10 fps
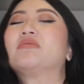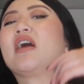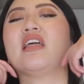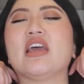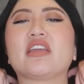
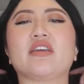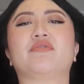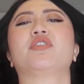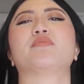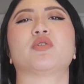I like it
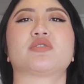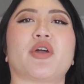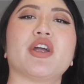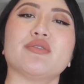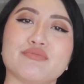for the most
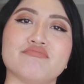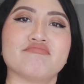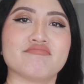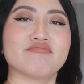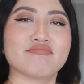part.
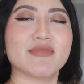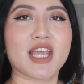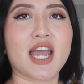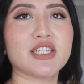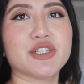
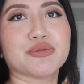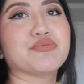Yeah, I do,